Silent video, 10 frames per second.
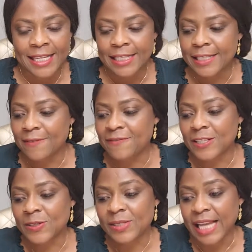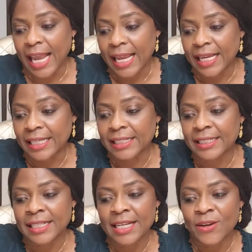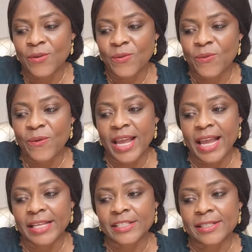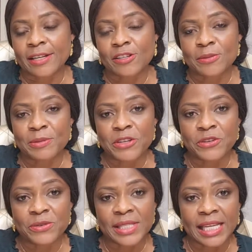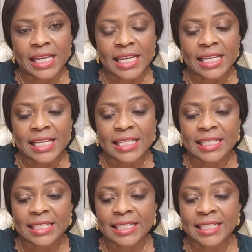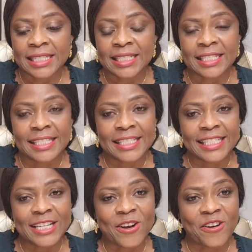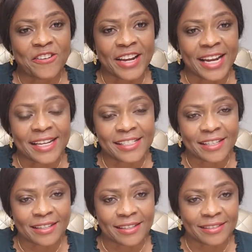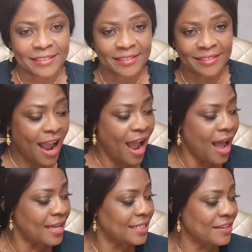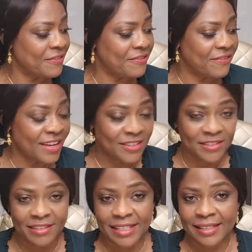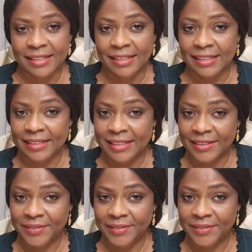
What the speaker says: So for today, we're just going to be using the coriander and the fenugreek seed.